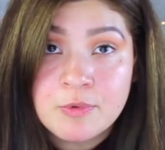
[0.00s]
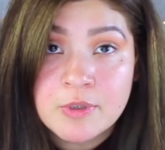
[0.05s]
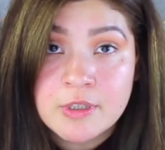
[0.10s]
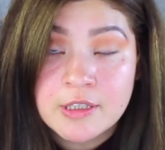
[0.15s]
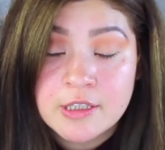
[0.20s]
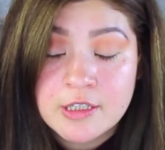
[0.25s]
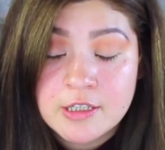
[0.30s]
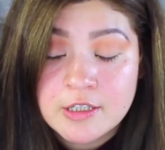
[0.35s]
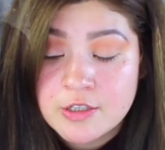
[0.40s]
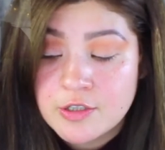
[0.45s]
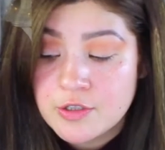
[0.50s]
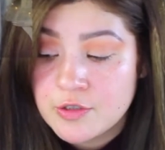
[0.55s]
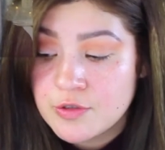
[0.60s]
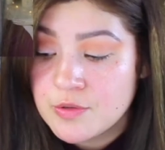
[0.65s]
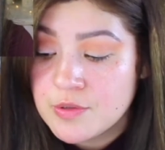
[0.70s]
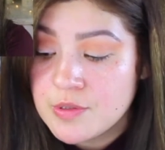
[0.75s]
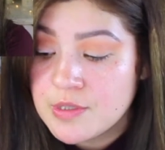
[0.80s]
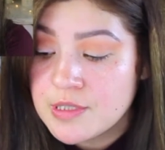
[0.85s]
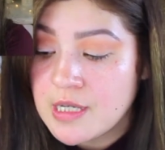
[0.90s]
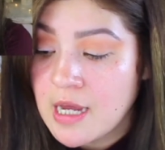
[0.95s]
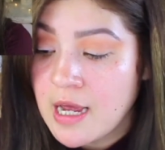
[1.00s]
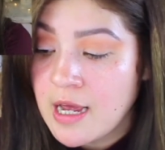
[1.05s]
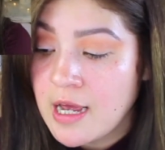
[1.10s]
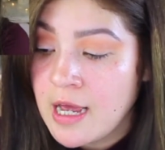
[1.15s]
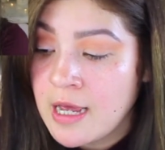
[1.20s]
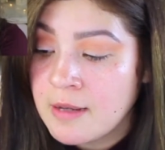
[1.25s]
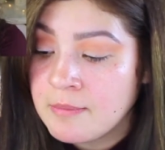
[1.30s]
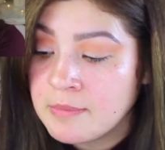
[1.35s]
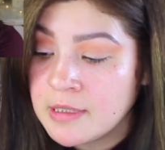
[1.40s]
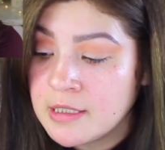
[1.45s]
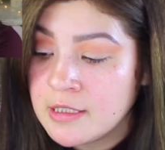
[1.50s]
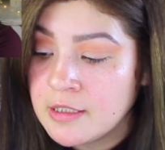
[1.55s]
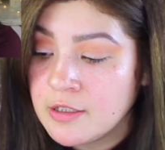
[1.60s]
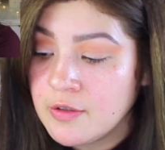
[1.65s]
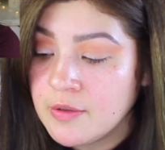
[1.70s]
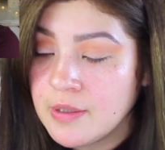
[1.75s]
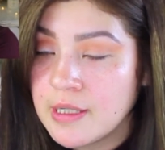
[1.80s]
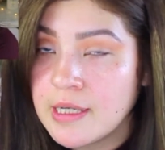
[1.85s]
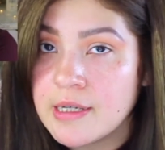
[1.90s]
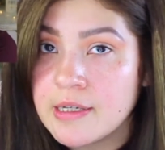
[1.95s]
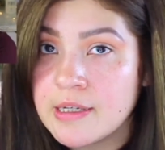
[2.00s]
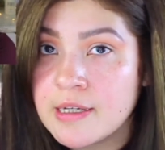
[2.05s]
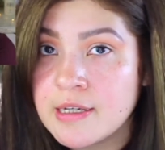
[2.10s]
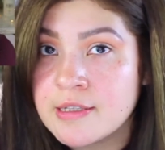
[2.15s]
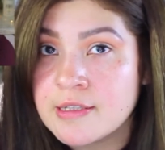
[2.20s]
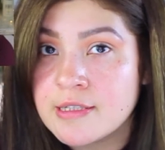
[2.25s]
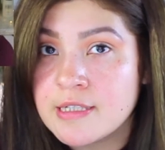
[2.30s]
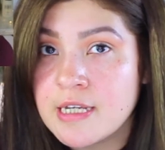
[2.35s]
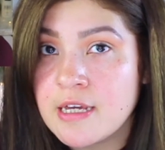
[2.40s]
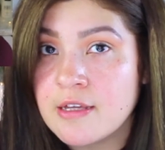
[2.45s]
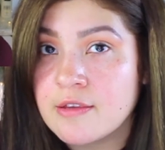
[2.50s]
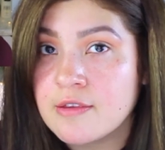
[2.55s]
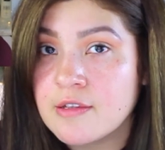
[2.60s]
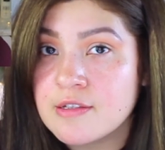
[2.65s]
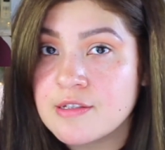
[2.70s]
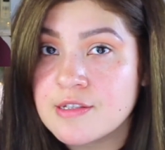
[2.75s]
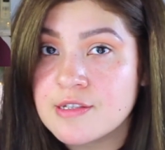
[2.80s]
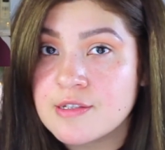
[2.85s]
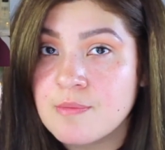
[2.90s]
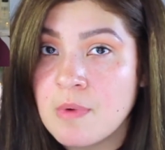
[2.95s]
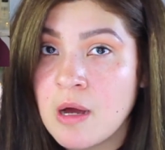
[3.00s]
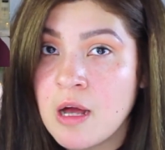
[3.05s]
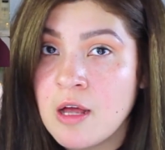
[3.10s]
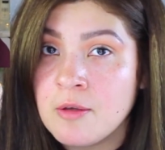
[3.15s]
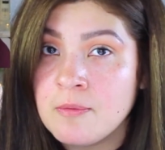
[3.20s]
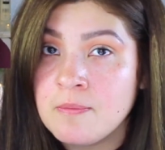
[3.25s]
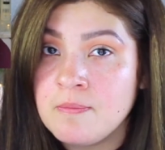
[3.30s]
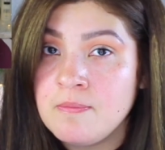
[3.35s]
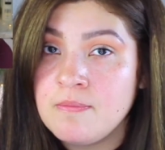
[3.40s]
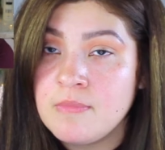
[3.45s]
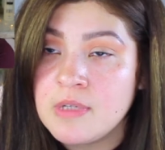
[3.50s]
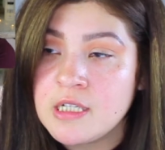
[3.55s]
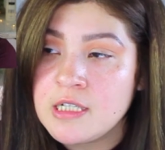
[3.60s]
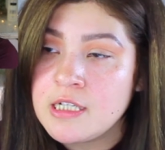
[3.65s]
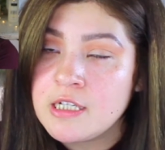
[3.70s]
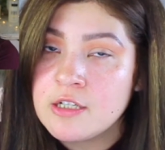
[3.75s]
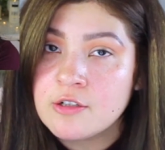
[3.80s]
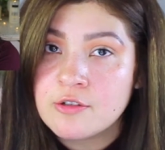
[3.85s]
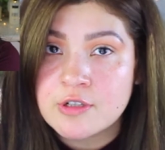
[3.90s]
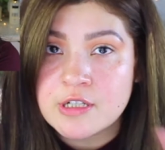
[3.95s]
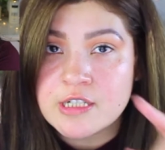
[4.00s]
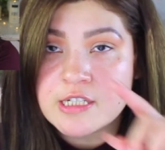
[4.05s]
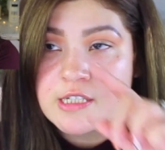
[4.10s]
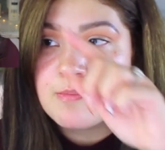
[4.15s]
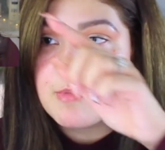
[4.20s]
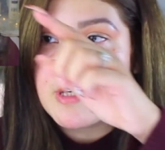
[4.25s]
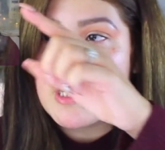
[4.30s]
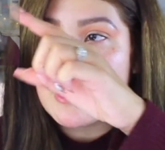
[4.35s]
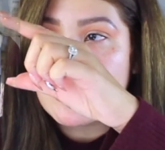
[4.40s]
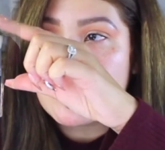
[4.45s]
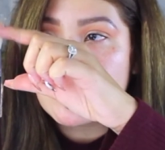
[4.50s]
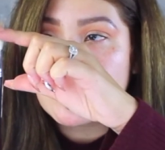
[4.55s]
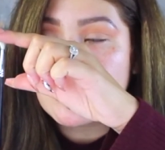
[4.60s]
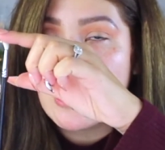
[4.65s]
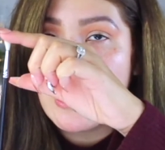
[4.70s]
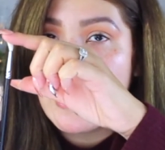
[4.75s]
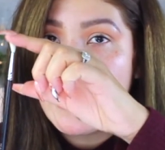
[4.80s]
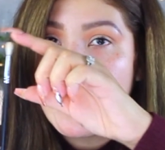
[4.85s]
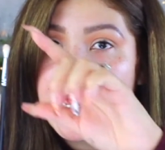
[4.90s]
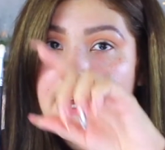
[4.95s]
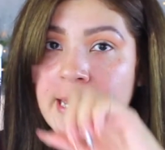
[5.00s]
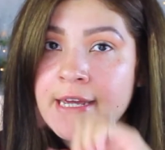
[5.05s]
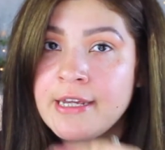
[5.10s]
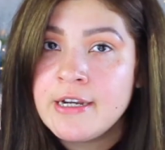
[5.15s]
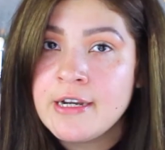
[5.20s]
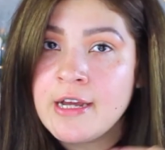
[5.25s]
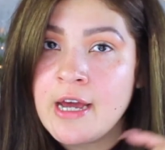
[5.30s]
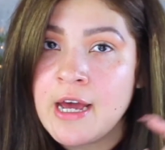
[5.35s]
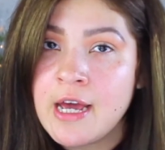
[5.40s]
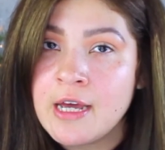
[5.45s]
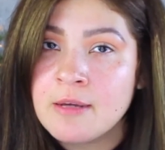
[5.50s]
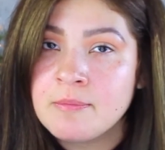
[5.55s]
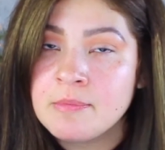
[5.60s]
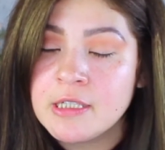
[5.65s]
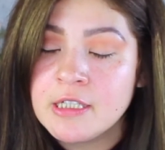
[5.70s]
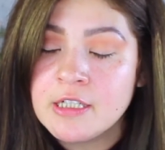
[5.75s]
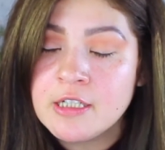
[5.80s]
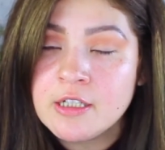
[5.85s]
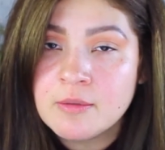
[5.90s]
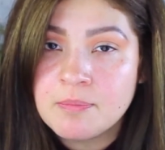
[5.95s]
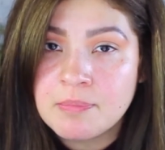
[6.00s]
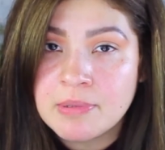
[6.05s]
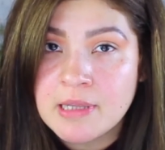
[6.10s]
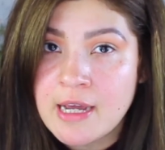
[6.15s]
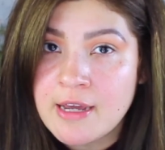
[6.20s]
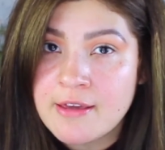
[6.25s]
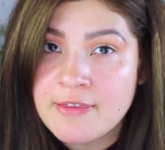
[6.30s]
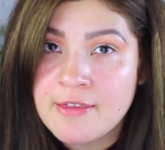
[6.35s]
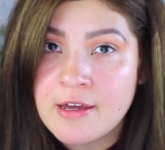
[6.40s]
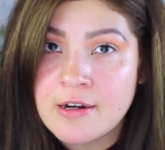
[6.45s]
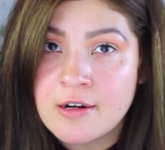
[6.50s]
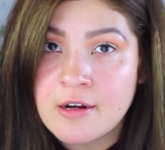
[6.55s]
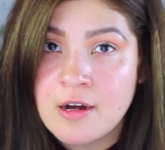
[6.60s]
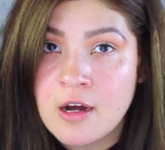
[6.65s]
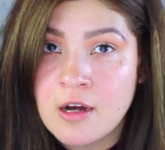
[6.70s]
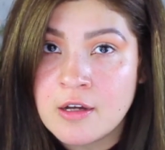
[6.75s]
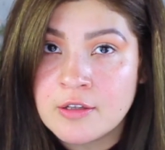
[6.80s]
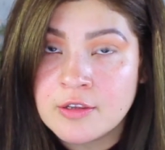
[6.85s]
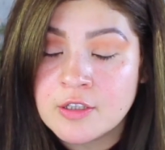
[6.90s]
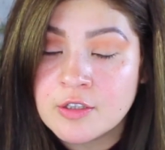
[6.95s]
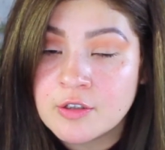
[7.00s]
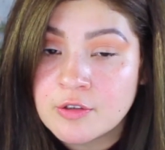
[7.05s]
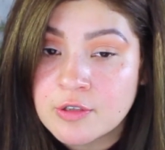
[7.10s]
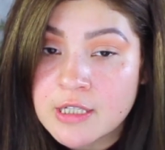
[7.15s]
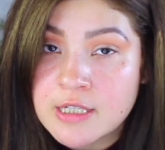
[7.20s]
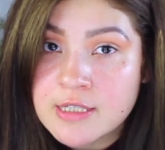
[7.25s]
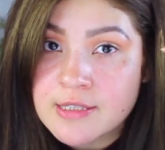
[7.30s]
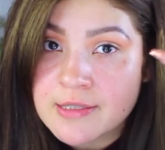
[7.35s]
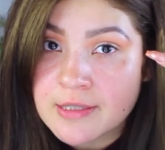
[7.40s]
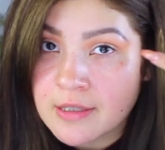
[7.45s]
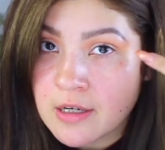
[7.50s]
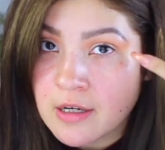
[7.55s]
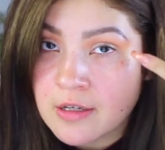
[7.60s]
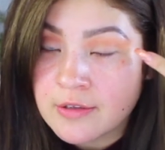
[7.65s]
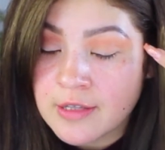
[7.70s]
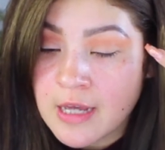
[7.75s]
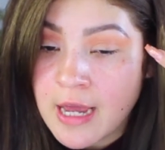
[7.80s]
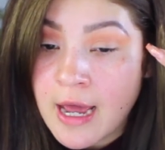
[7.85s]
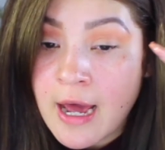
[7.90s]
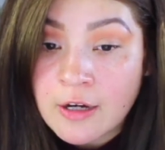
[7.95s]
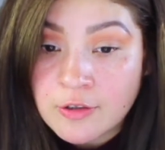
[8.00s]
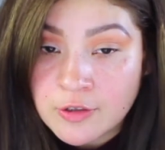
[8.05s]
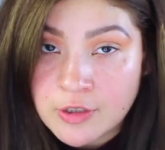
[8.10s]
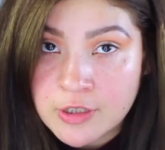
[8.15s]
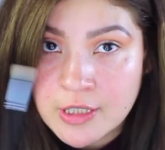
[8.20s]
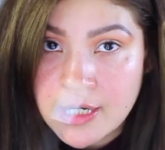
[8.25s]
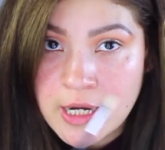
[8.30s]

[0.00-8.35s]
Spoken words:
we're going to use, I'm going to go ahead and take this small mini crease brush and I'm going to apply that on the crease and on the outer